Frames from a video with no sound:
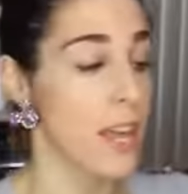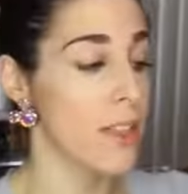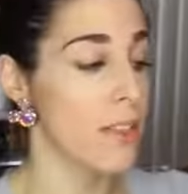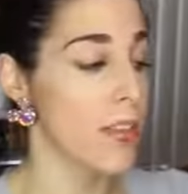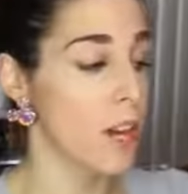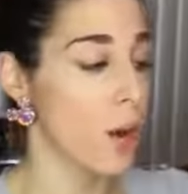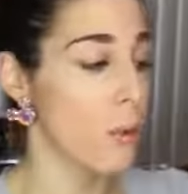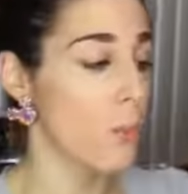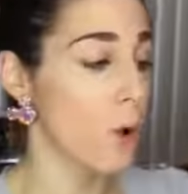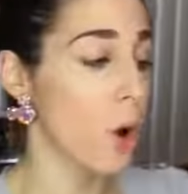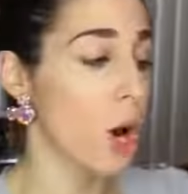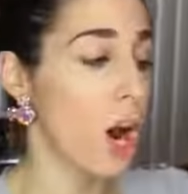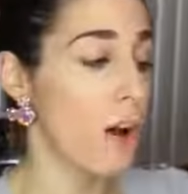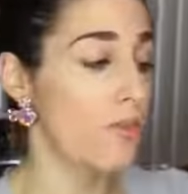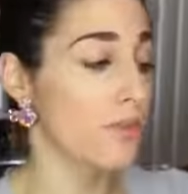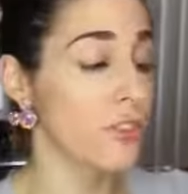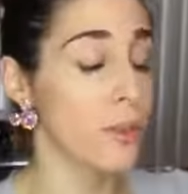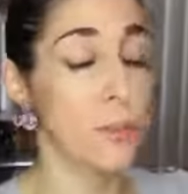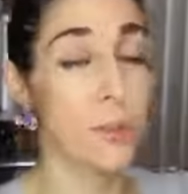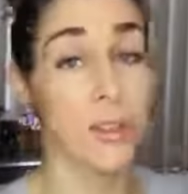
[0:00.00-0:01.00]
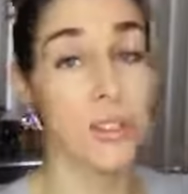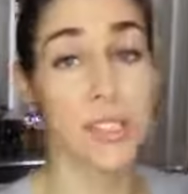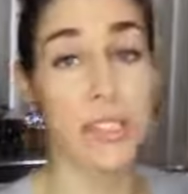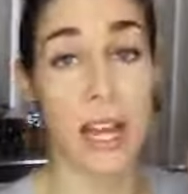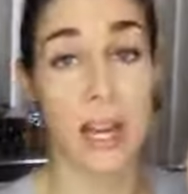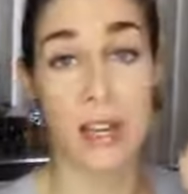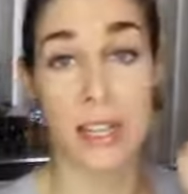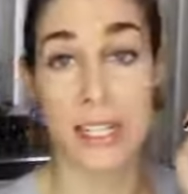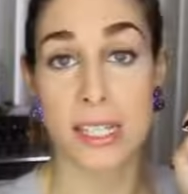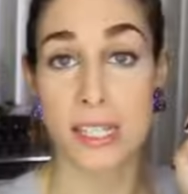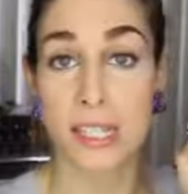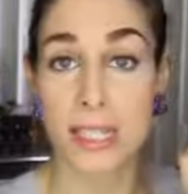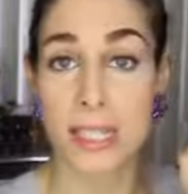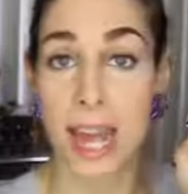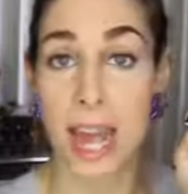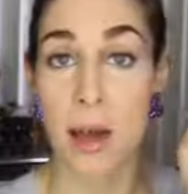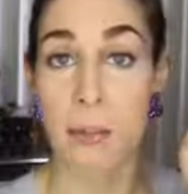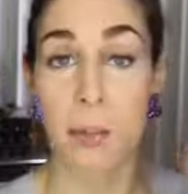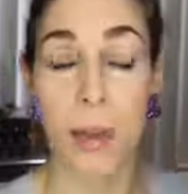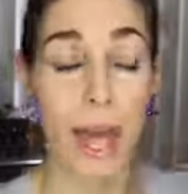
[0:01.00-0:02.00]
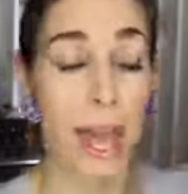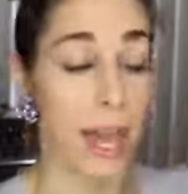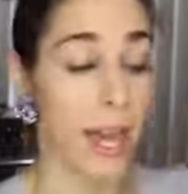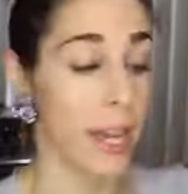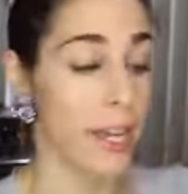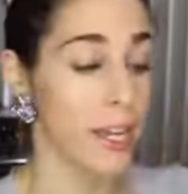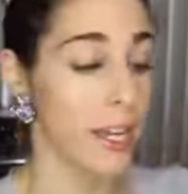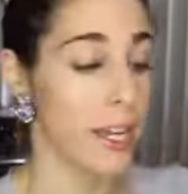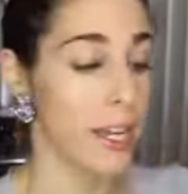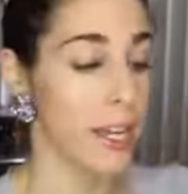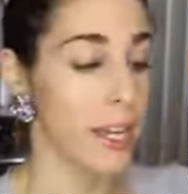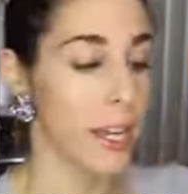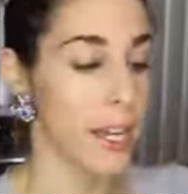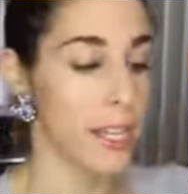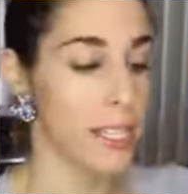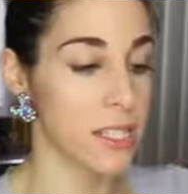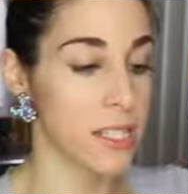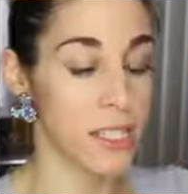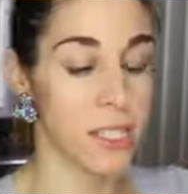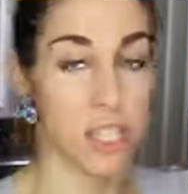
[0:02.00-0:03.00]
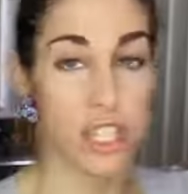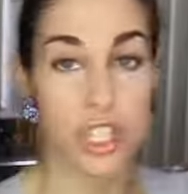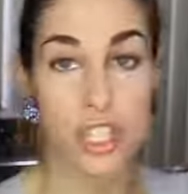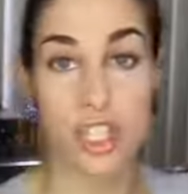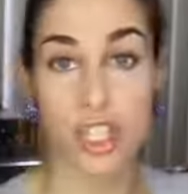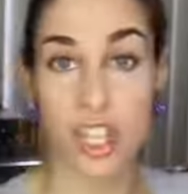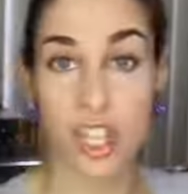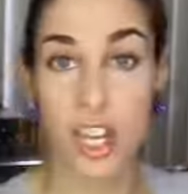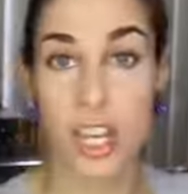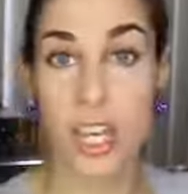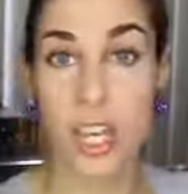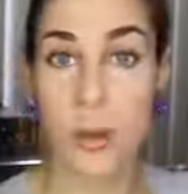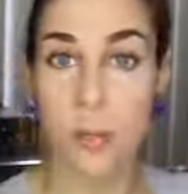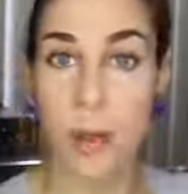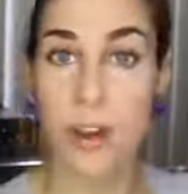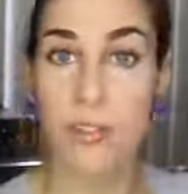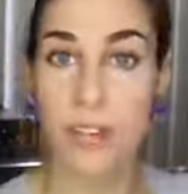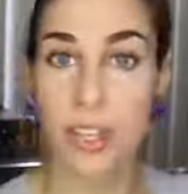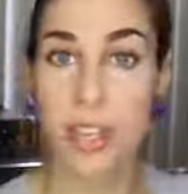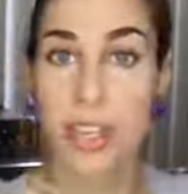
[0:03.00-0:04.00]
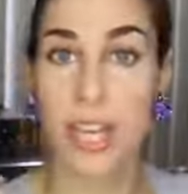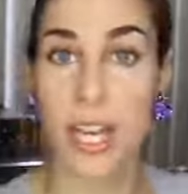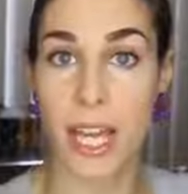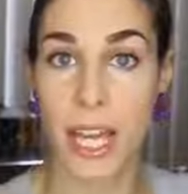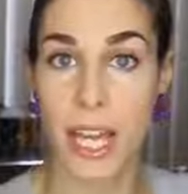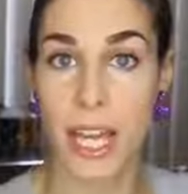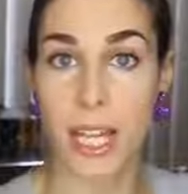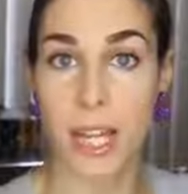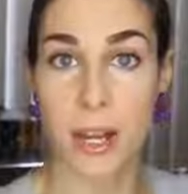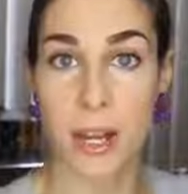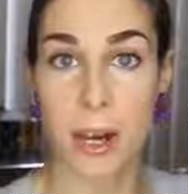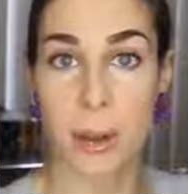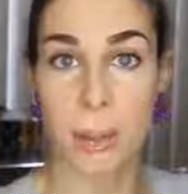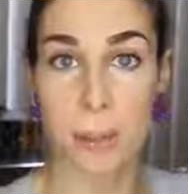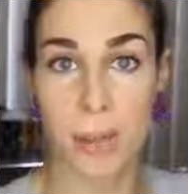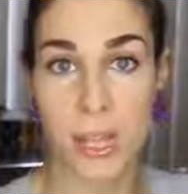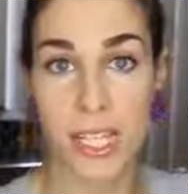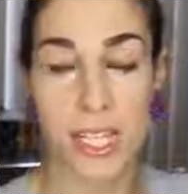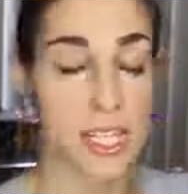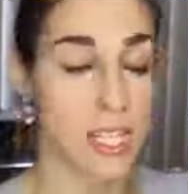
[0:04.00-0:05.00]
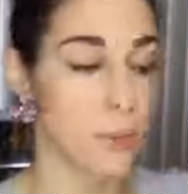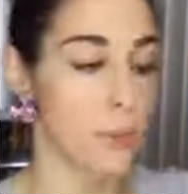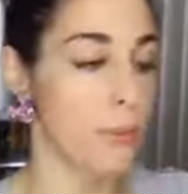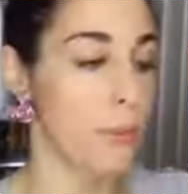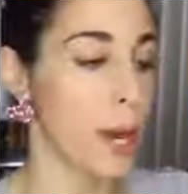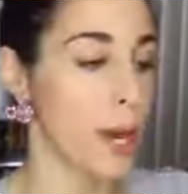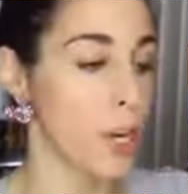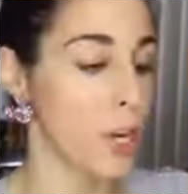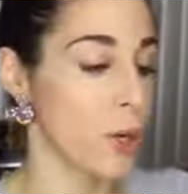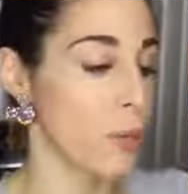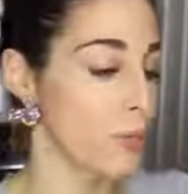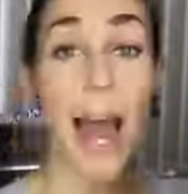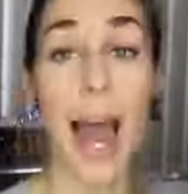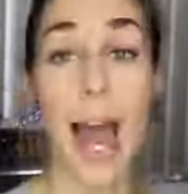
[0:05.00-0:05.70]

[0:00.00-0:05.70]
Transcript: They are more comfortable, it's not going to snap, and it's just going to keep everything in place better.